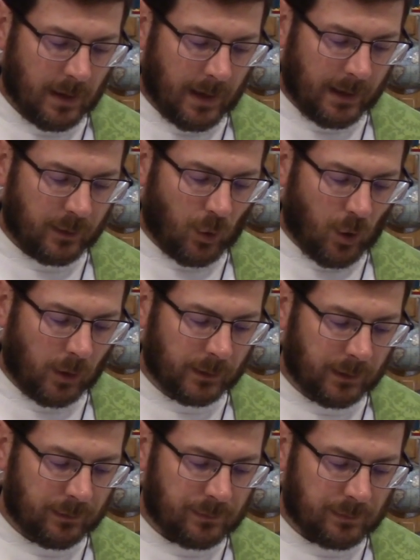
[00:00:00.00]
and all
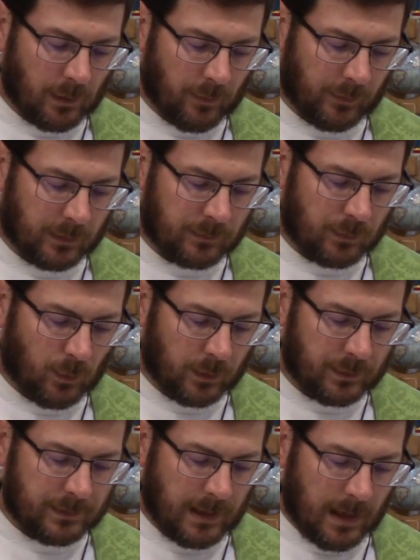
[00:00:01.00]
his servants who
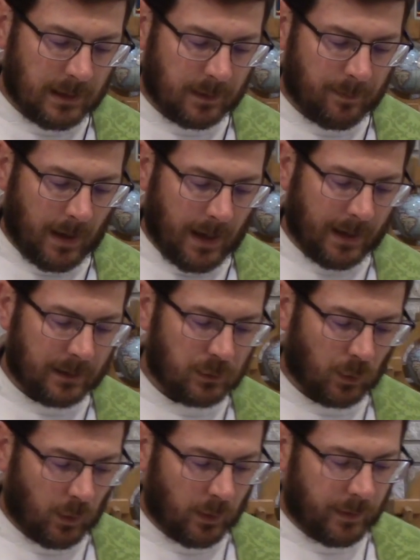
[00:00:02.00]
were standing by
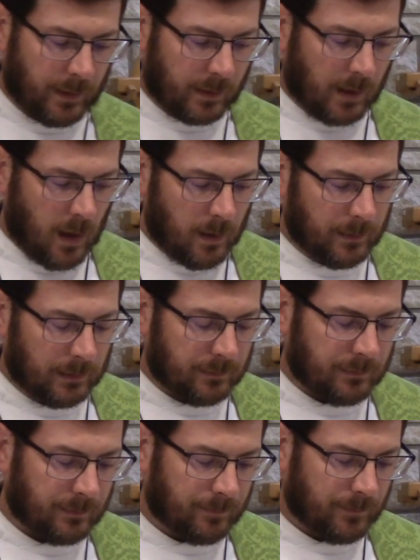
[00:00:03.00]
tore their garments.